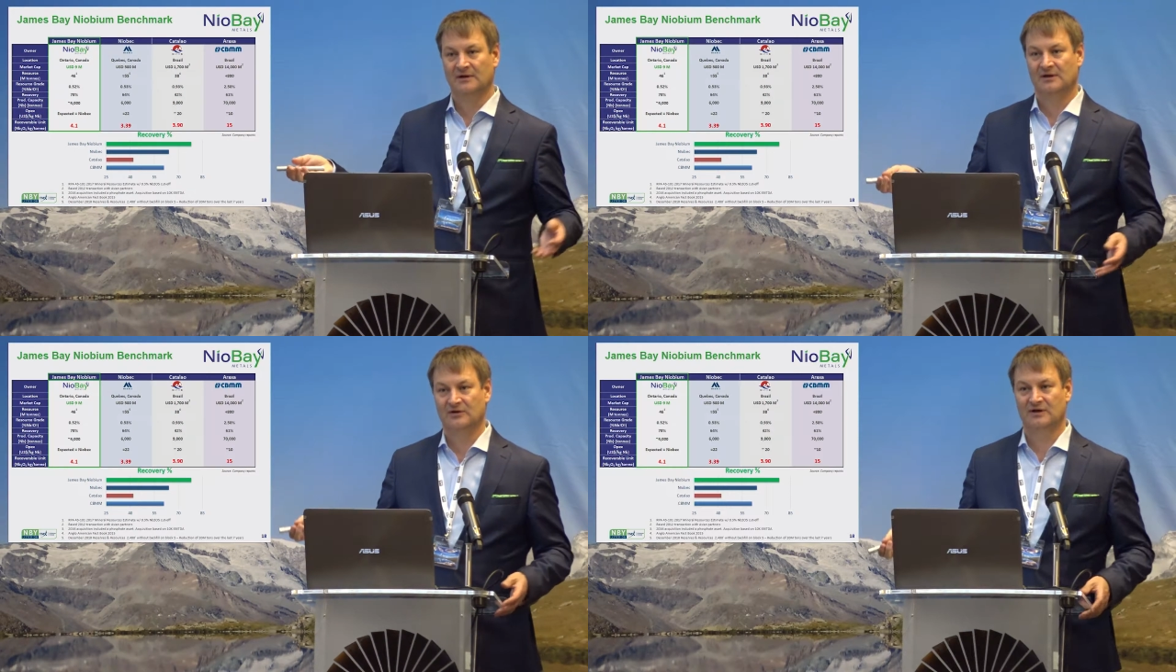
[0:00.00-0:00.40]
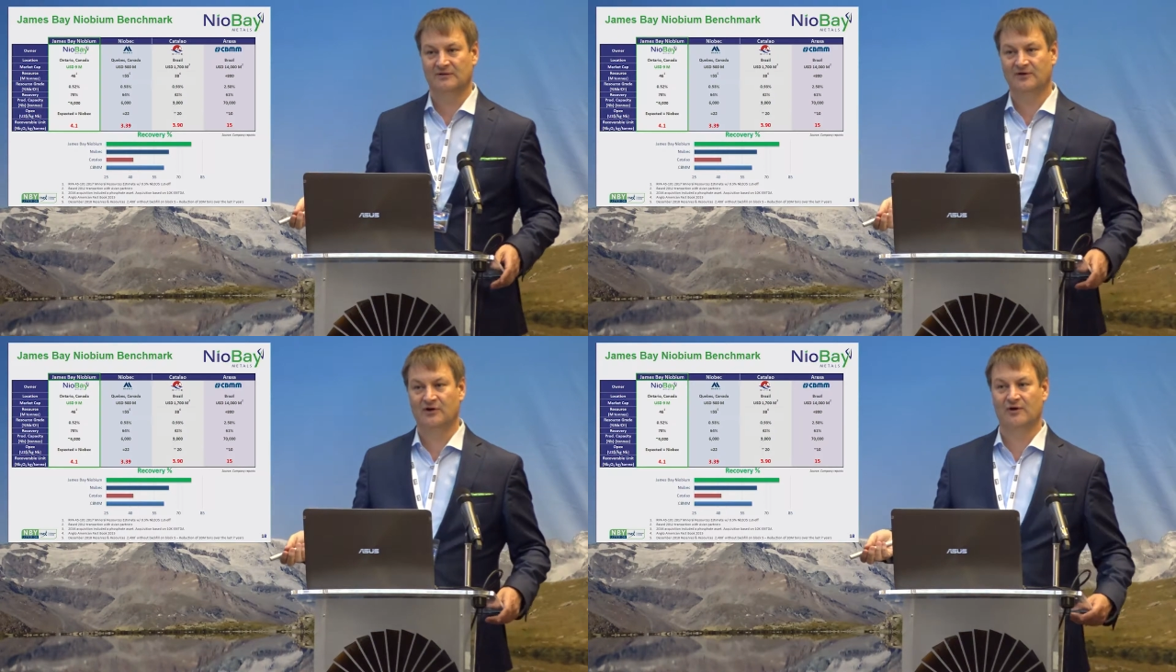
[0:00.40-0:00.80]
you can
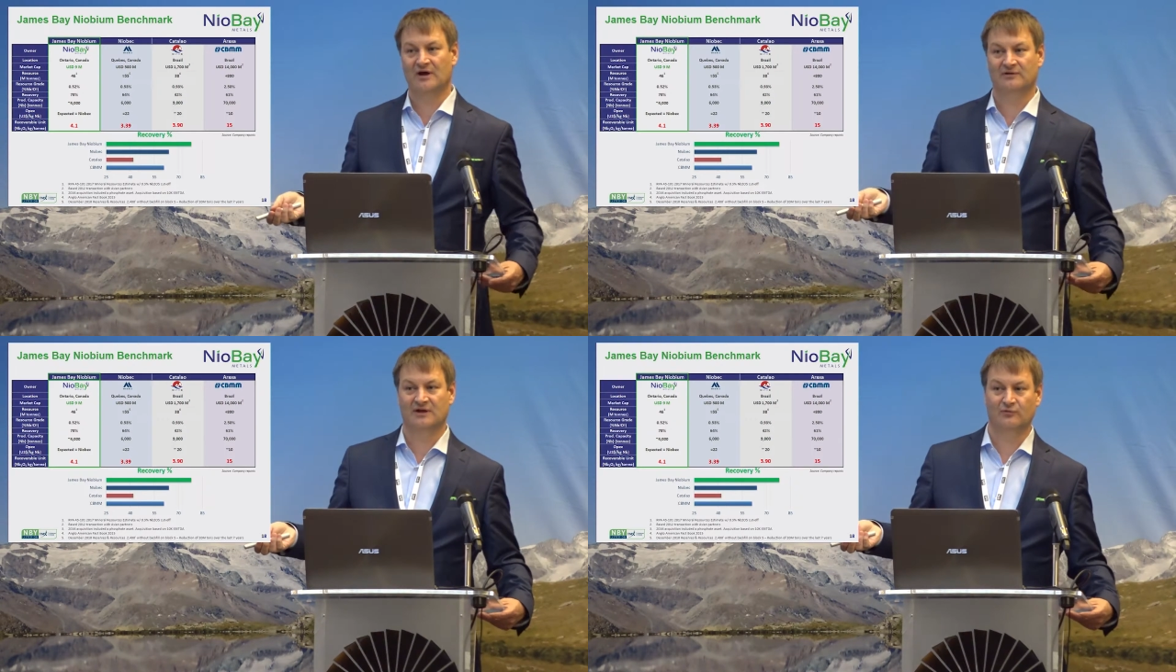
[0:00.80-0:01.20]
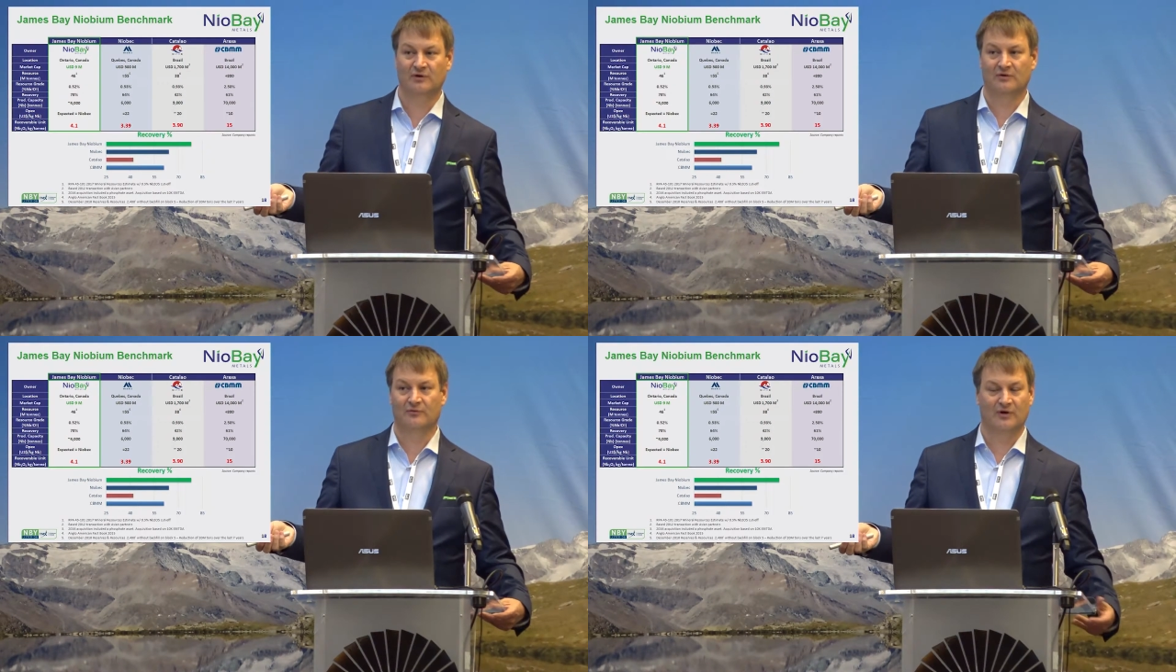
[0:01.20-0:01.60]
figure out that
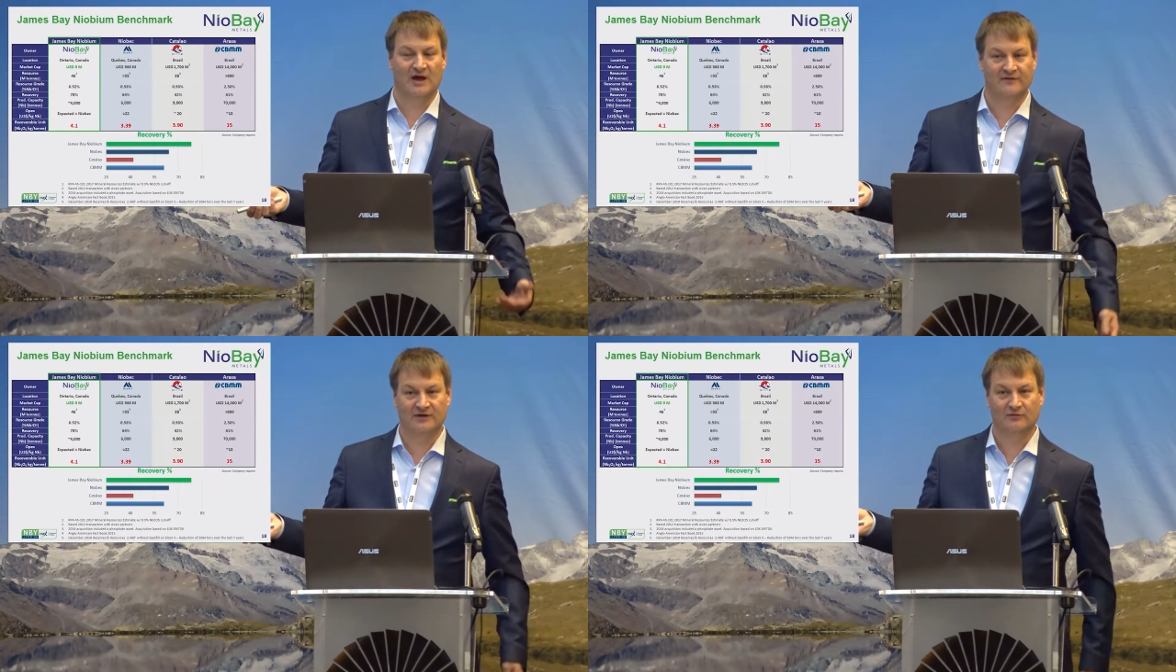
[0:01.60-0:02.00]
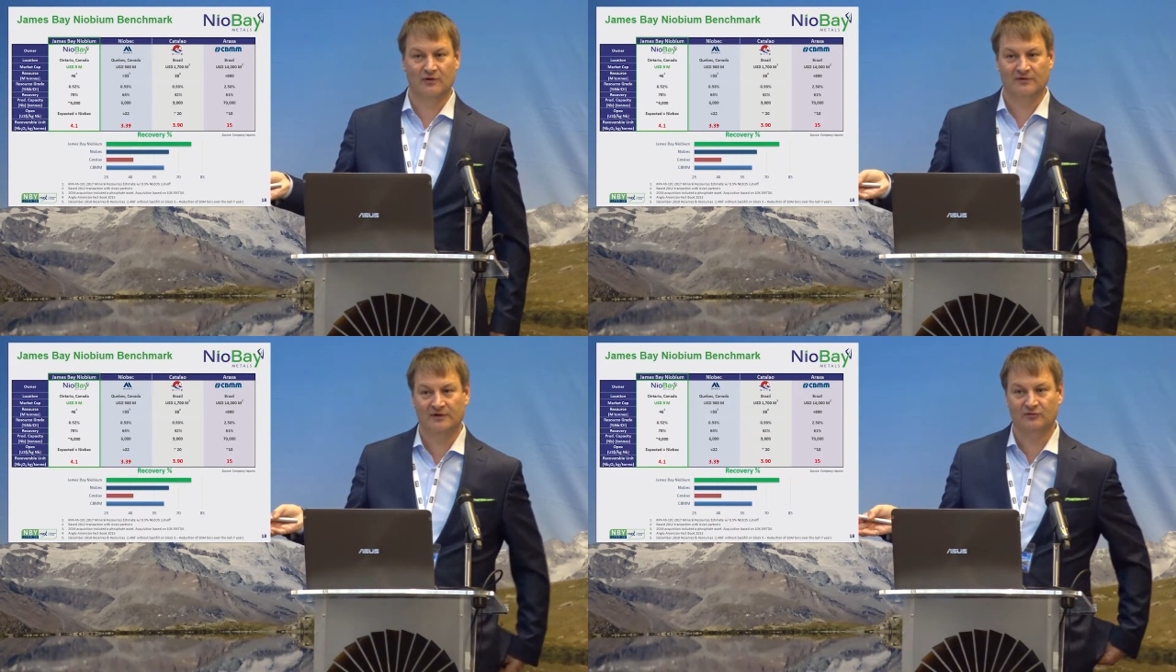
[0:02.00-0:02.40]
we're having
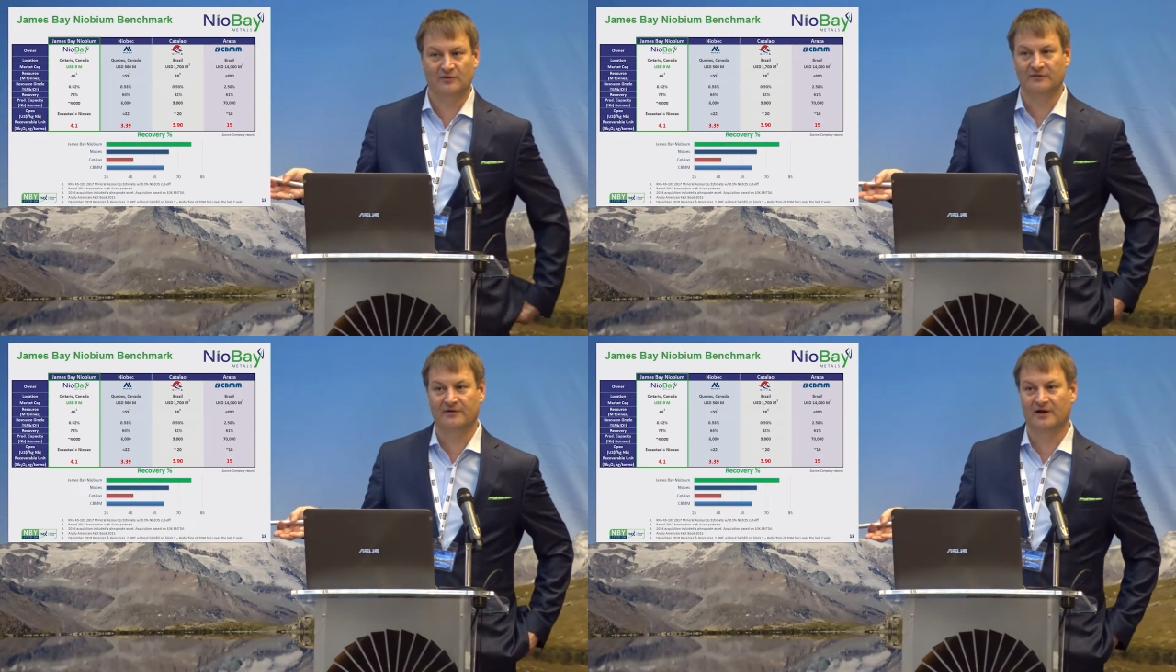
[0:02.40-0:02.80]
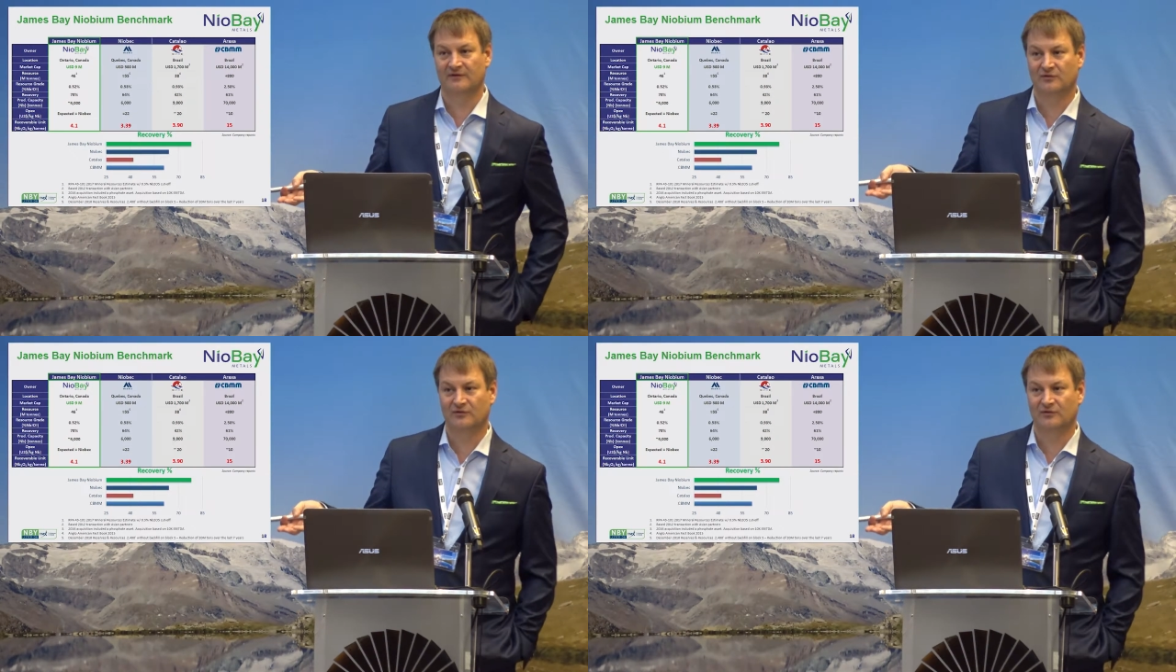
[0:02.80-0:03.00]
roughly 25,